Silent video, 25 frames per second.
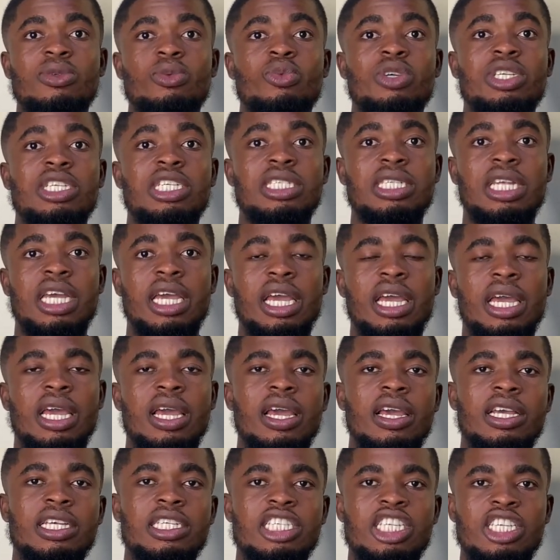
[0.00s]
which is the
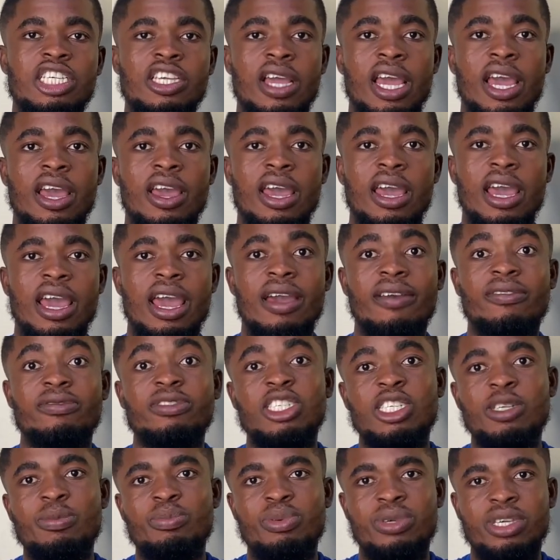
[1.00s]

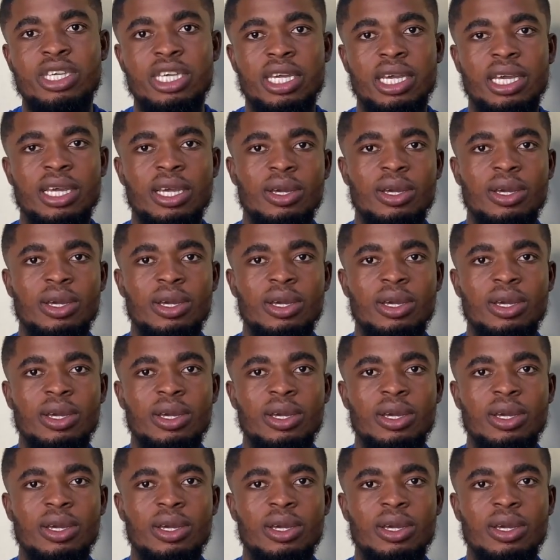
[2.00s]
Fgpa.